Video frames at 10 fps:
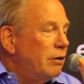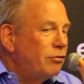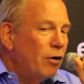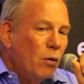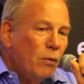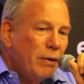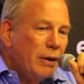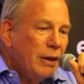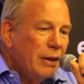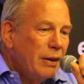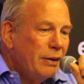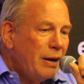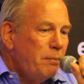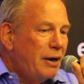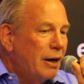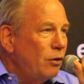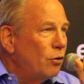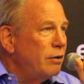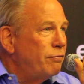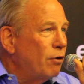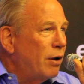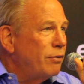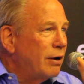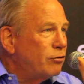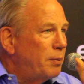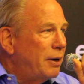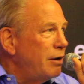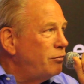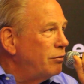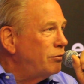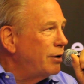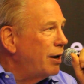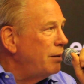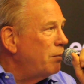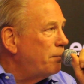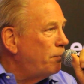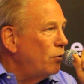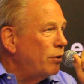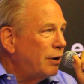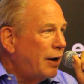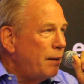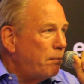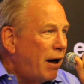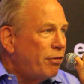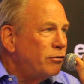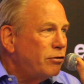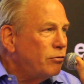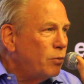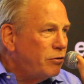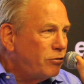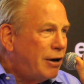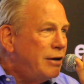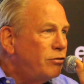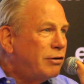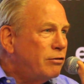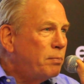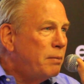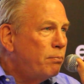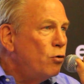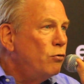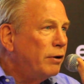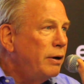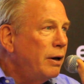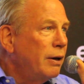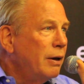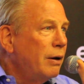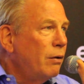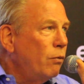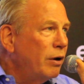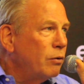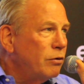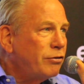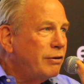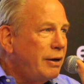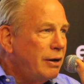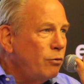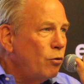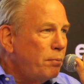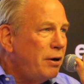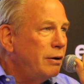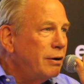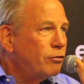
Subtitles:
So they began looking for other explanations and came up with a hypothesis which since has been proven rigorously in repeated